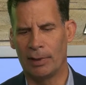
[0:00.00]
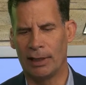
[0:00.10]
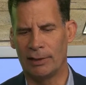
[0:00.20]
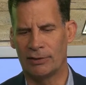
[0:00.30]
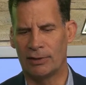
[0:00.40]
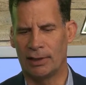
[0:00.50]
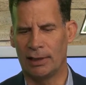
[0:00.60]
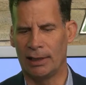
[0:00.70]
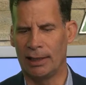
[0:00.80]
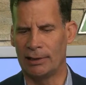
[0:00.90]
It's
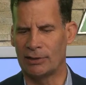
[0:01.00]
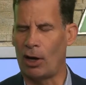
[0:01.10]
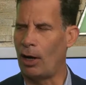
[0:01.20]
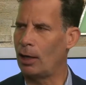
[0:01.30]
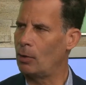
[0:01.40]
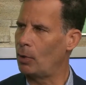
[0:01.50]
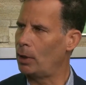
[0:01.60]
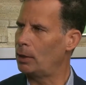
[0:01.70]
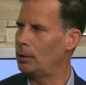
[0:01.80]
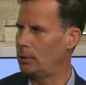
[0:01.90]

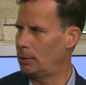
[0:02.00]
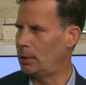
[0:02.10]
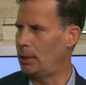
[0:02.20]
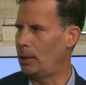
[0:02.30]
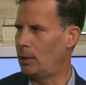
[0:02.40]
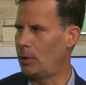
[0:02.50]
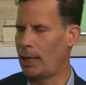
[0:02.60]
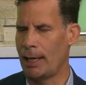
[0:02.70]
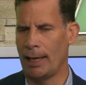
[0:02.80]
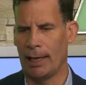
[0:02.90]
awkward.
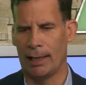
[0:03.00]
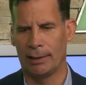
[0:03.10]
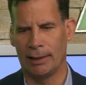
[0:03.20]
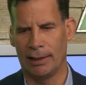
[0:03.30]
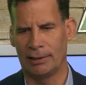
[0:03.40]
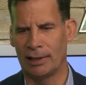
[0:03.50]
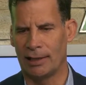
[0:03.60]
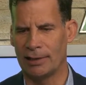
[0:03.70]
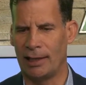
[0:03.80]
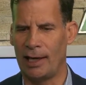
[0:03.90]
And it
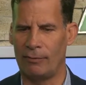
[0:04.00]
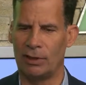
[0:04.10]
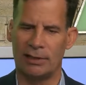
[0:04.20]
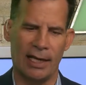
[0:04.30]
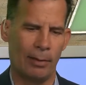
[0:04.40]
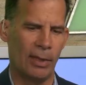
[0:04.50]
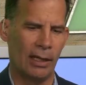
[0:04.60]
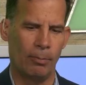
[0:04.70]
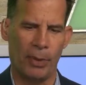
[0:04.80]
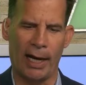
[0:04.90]
doesn't have the same
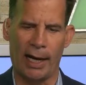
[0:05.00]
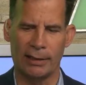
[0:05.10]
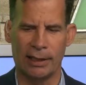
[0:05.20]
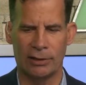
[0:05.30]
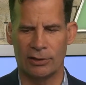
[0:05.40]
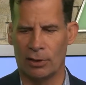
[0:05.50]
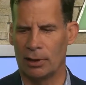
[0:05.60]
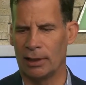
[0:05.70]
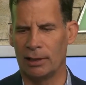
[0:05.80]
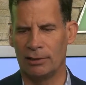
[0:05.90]
impact, and it's
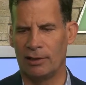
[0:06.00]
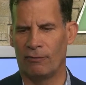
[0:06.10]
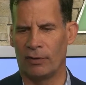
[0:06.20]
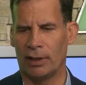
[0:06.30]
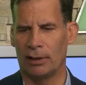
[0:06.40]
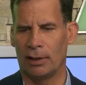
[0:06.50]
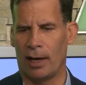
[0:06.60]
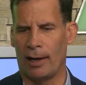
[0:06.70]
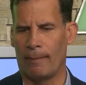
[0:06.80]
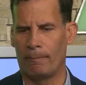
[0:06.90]
certainly a different
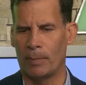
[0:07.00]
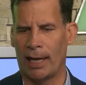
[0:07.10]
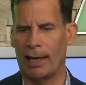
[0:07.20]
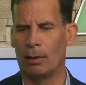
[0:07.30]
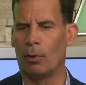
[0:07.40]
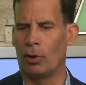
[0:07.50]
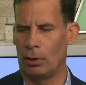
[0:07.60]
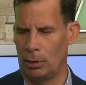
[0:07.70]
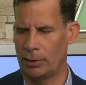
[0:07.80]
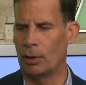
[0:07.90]

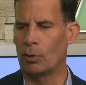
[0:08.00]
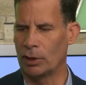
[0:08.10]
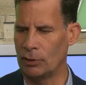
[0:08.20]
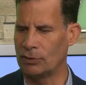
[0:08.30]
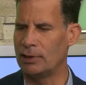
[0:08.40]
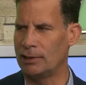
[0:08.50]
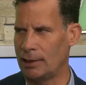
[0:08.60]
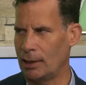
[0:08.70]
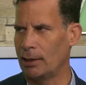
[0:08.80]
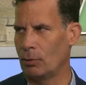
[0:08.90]
animal than we're used to
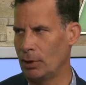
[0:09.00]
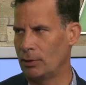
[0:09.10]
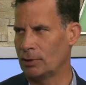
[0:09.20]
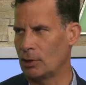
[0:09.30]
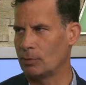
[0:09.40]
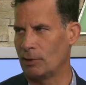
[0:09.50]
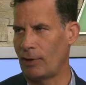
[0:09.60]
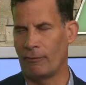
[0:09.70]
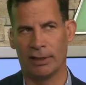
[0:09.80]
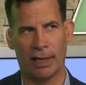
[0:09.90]
dealing with in terms of
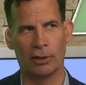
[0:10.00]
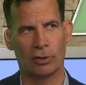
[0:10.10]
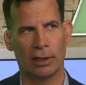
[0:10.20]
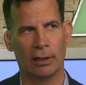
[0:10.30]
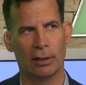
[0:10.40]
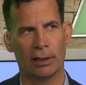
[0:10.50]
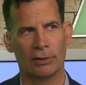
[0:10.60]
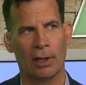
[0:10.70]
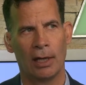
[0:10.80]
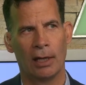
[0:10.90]
evidentiary hearings.